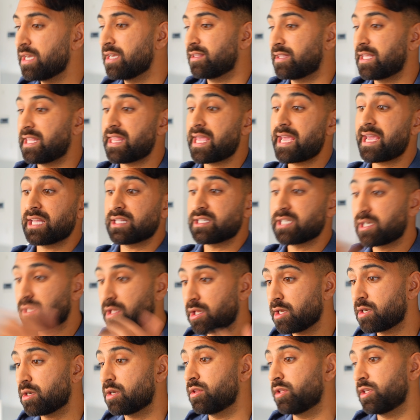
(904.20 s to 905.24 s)
Then they get to
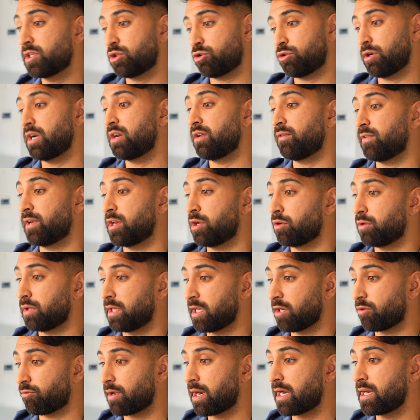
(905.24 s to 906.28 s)
click on this training video
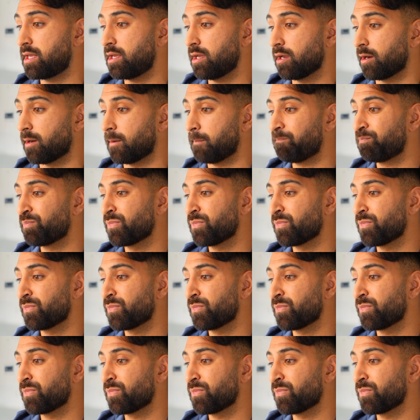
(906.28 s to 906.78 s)
link right here,